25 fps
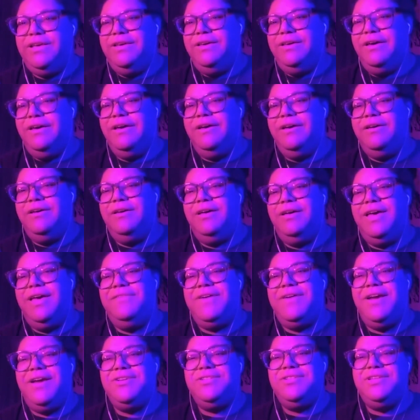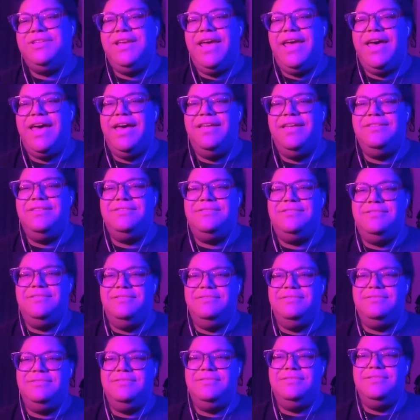Uh, I've actually had
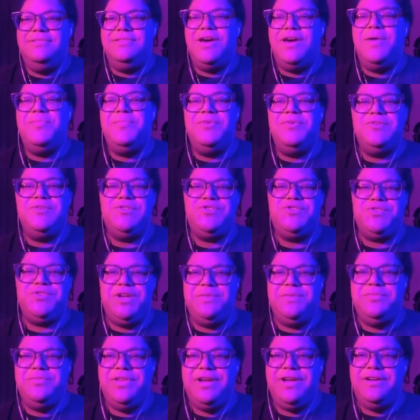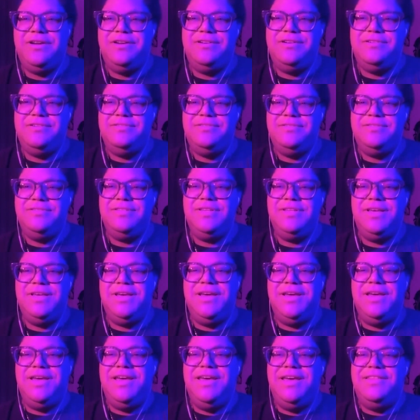a couple string players.
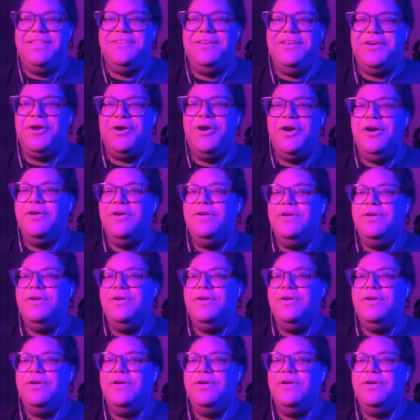They're like, oh,